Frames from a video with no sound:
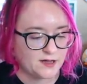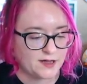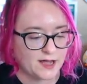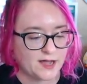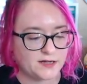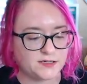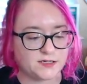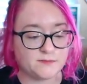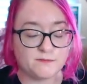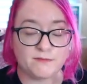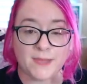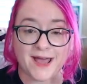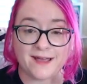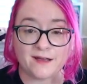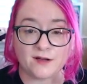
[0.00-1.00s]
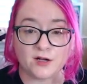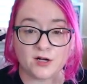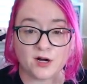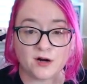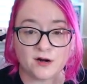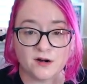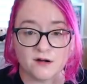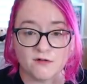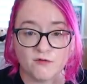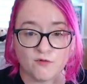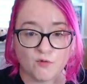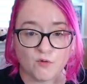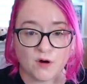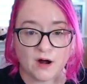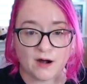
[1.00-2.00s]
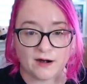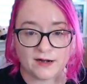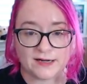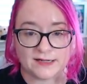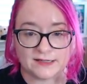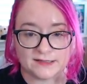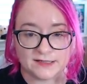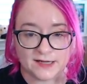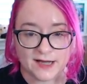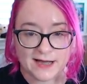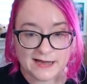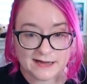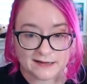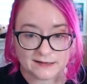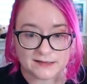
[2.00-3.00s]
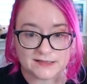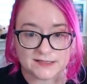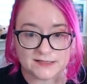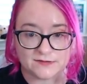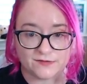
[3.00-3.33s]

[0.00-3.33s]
And a Mega Gardevoir EX.